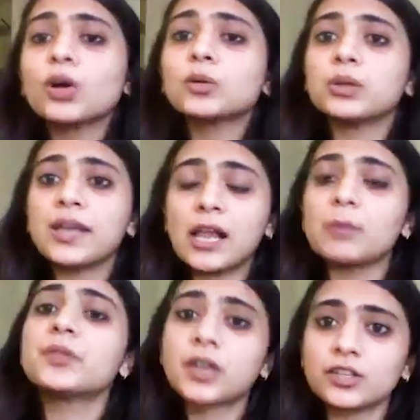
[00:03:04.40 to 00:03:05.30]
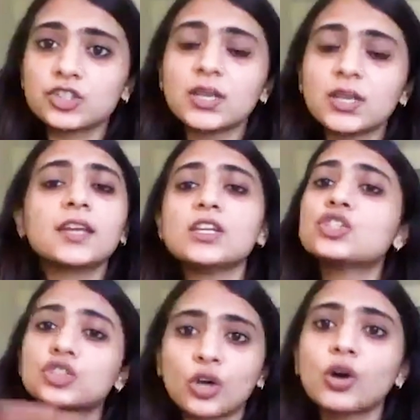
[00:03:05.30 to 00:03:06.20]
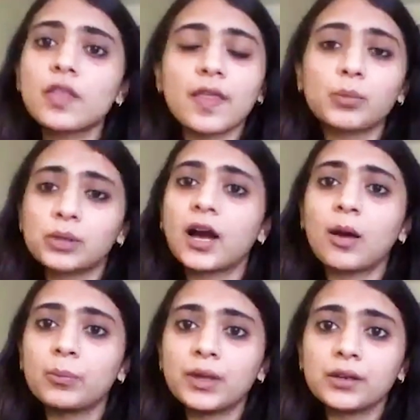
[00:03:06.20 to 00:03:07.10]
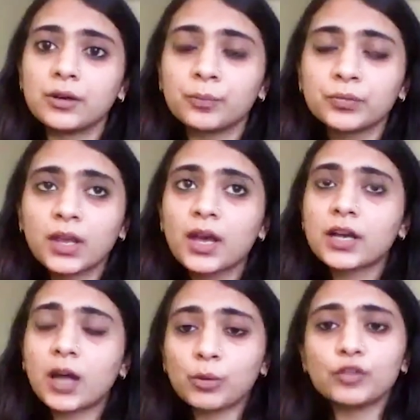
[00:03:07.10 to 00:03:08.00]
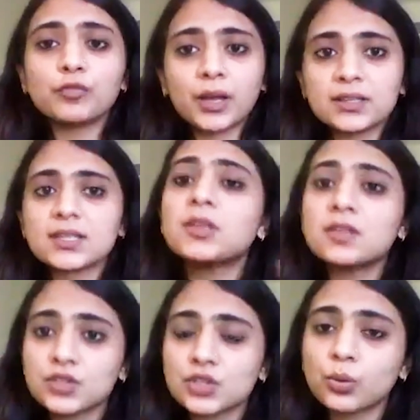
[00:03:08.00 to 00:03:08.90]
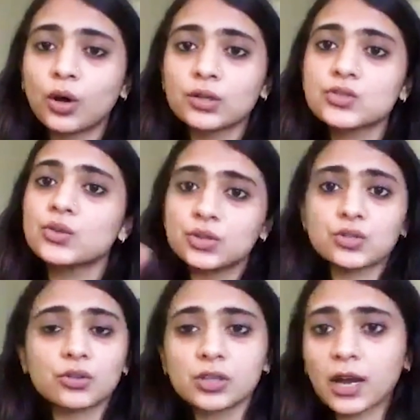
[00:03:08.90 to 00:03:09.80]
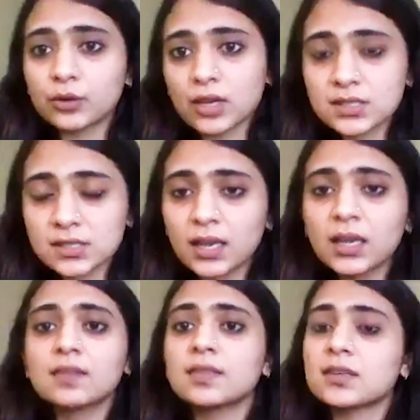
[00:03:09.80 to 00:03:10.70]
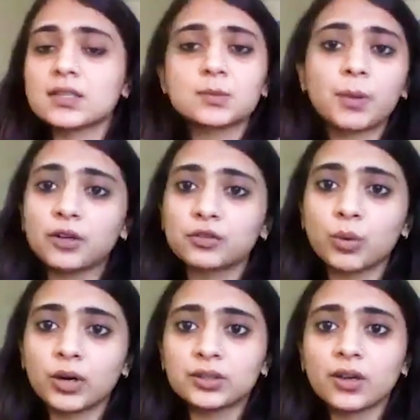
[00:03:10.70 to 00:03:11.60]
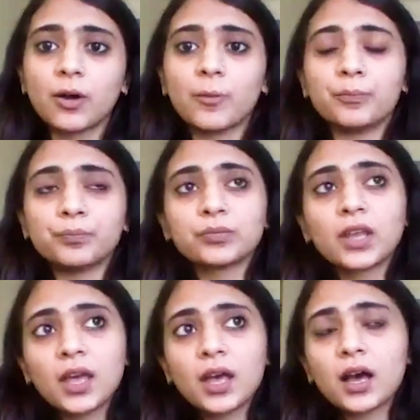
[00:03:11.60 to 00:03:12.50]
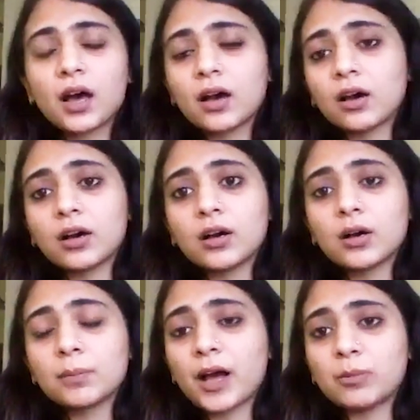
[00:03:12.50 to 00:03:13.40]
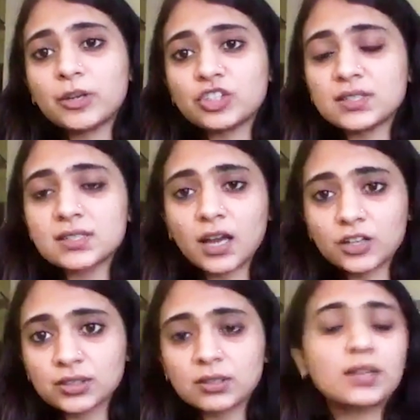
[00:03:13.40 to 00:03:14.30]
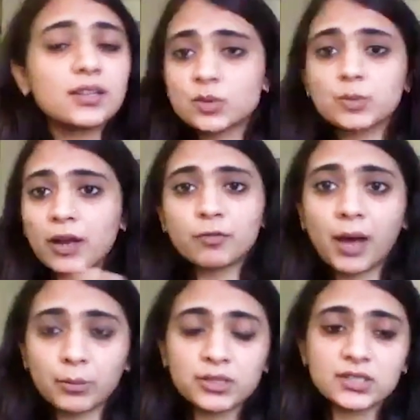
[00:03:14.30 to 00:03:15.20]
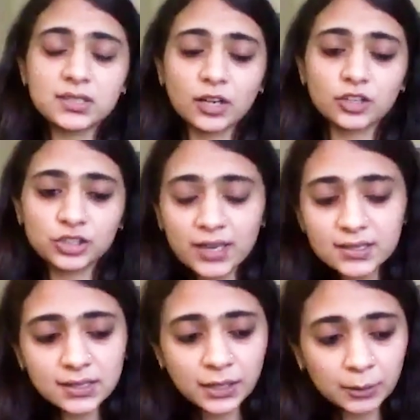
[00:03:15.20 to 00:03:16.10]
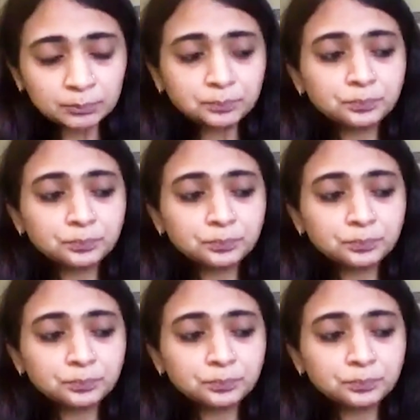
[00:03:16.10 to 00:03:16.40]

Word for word: what will help the country. And he's sure that that will come in a couple of months. I mean, this is what sources on the ground are saying, and this is part of what um, uh, parliamentary discussion, this is part of Parliament's discussion yesterday.